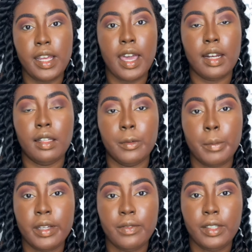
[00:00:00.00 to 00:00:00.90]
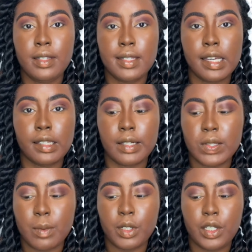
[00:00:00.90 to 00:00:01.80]
a little bit of concealer. So
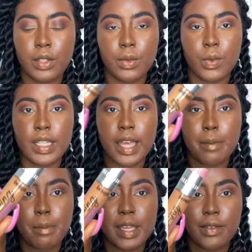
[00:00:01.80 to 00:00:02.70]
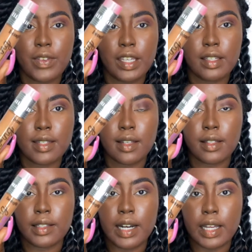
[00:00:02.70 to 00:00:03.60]
I'm going to use that Benefit concealer
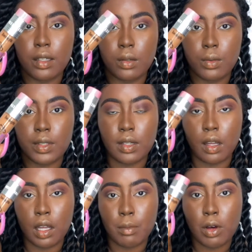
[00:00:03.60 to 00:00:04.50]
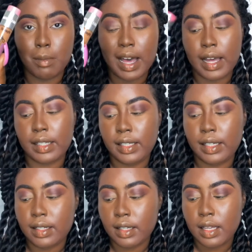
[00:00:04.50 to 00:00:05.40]
that I used on my
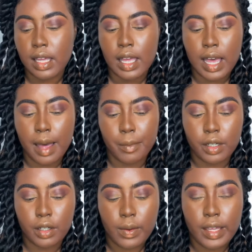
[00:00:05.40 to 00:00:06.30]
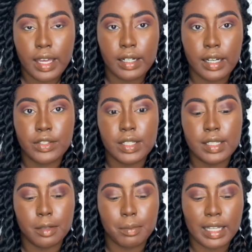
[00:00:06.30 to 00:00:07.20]
eyelid. I'm going to go ahead and just
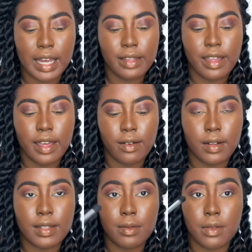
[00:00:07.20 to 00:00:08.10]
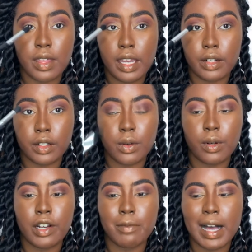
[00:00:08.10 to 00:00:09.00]
apply that onto the inner
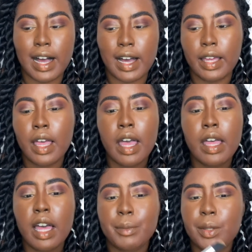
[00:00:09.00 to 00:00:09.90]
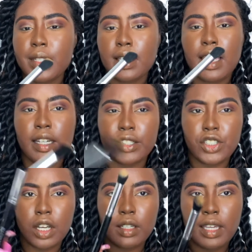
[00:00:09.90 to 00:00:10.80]
corner of my eye. I'm using like a
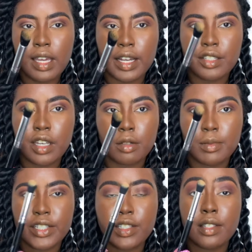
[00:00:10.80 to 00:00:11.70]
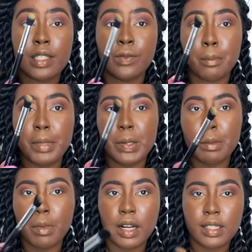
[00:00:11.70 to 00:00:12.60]
chunky eyeshadow brush. This is from Beauty
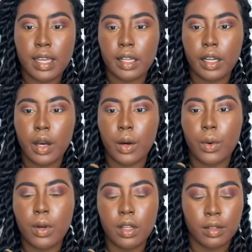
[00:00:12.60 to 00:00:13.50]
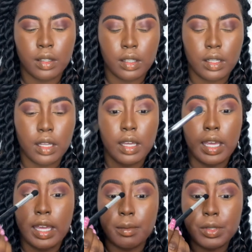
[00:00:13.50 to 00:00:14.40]
Marked & Co.
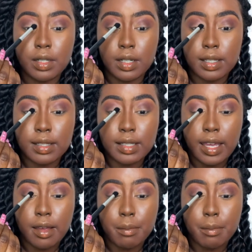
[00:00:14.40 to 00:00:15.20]
And I'm just going to stamp